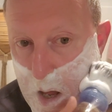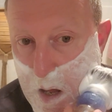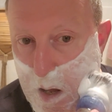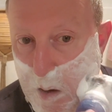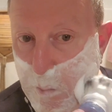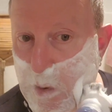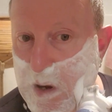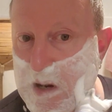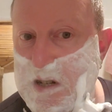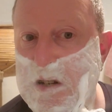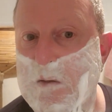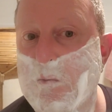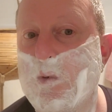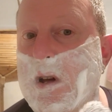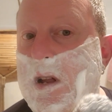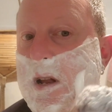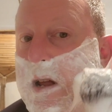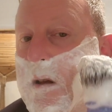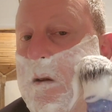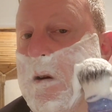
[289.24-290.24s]
Makes some
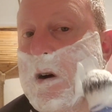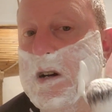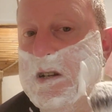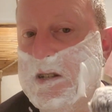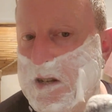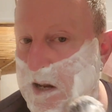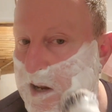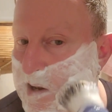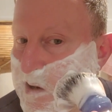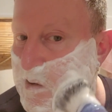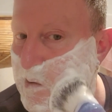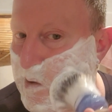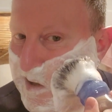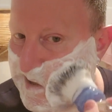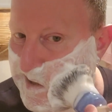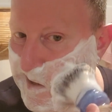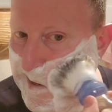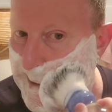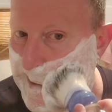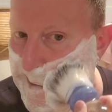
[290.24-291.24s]
really nice,
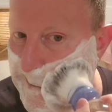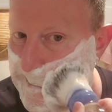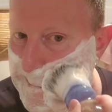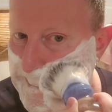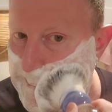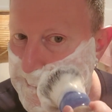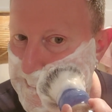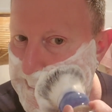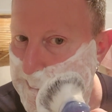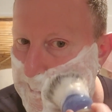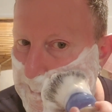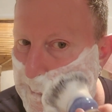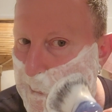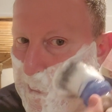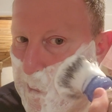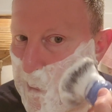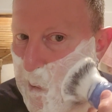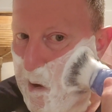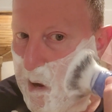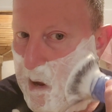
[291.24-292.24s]
interesting handles.
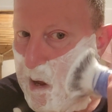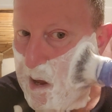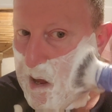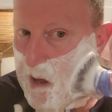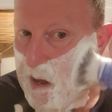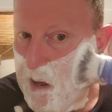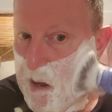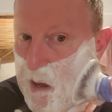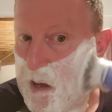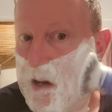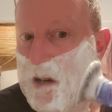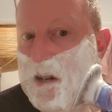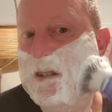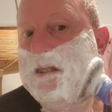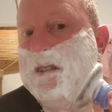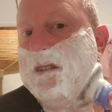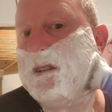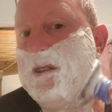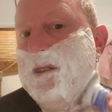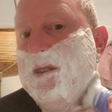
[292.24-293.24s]

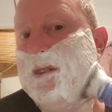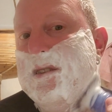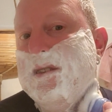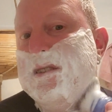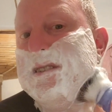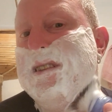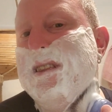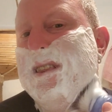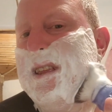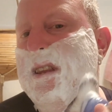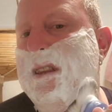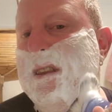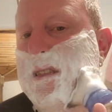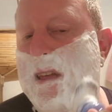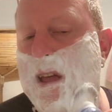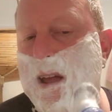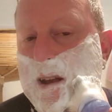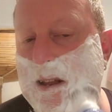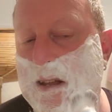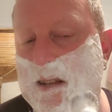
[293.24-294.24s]
It's a
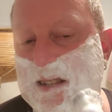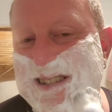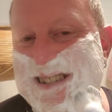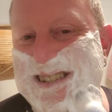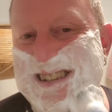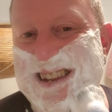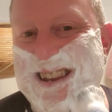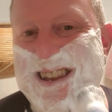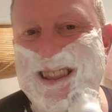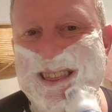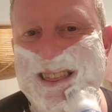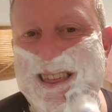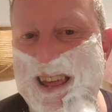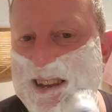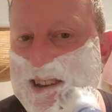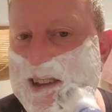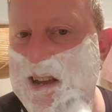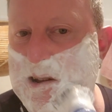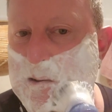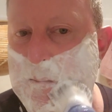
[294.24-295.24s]

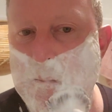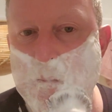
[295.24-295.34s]
synthetic.